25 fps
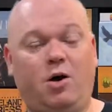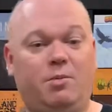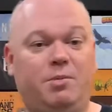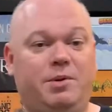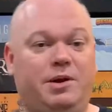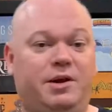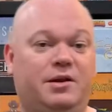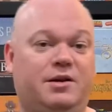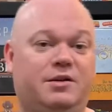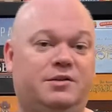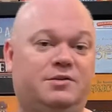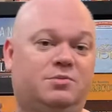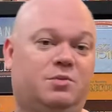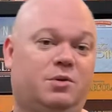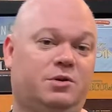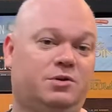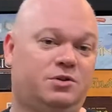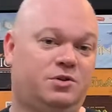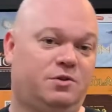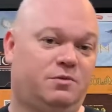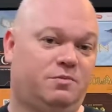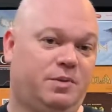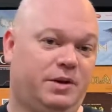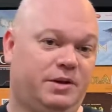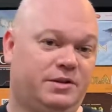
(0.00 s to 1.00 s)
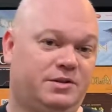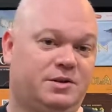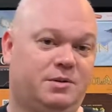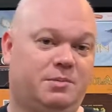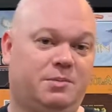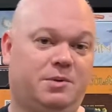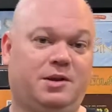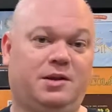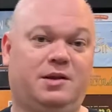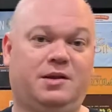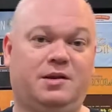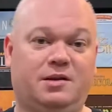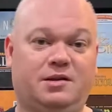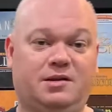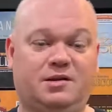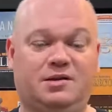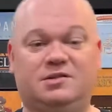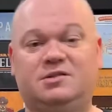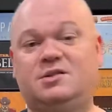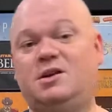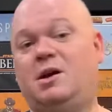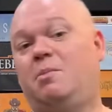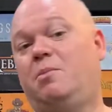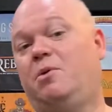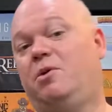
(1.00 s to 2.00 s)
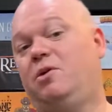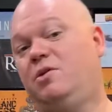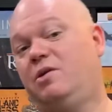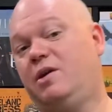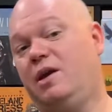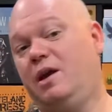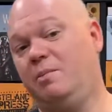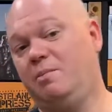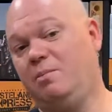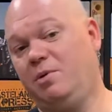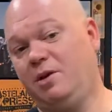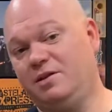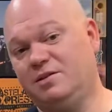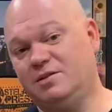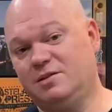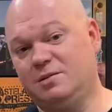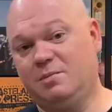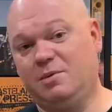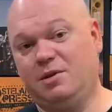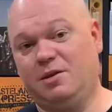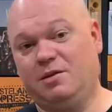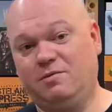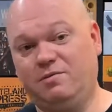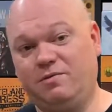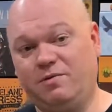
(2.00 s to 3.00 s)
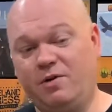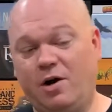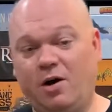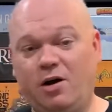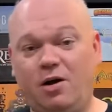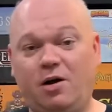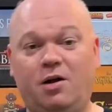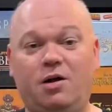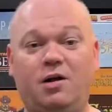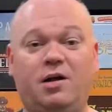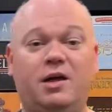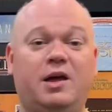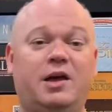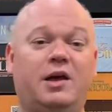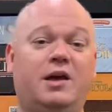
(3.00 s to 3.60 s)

because once you've placed them in the summer, you can't place them in the fall.